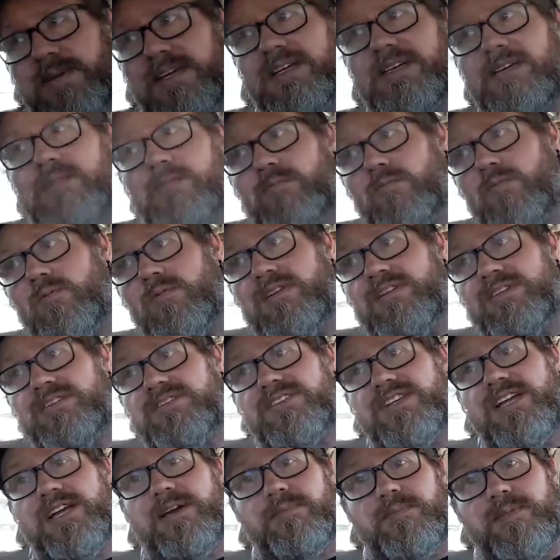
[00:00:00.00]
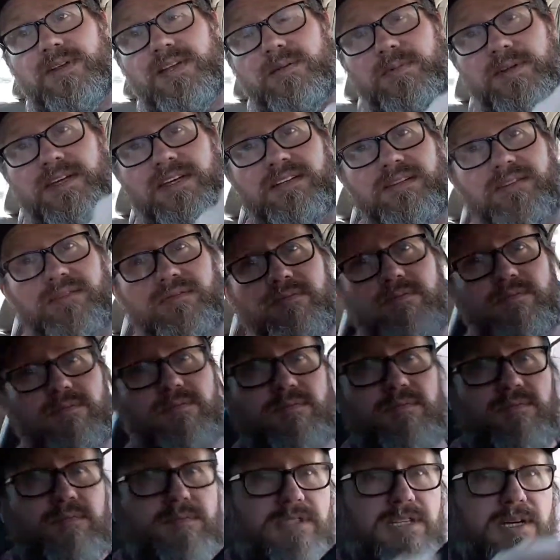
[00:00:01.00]
one step that'll be
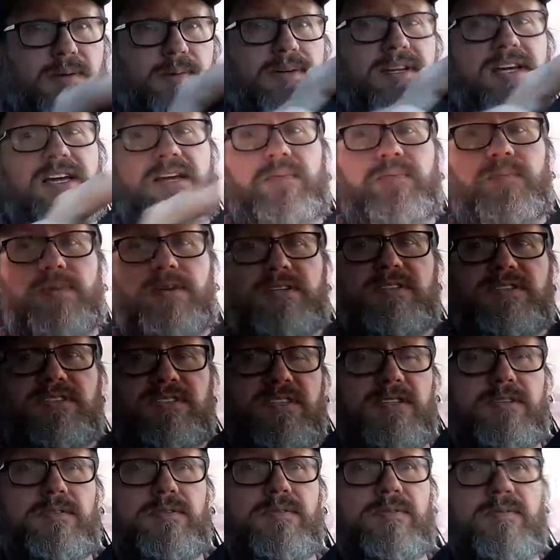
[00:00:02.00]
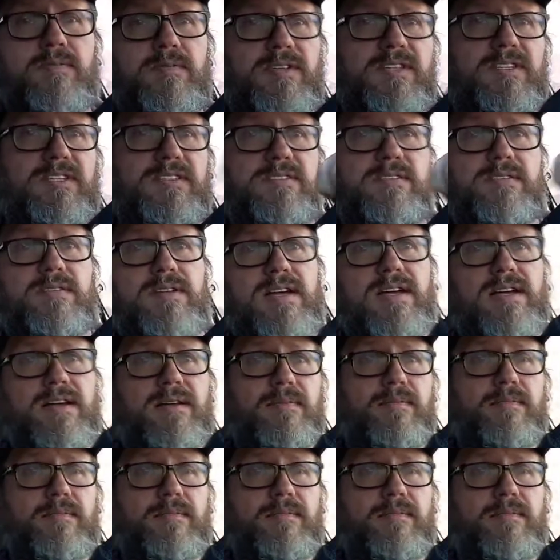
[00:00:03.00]
coming up pretty soon is uh,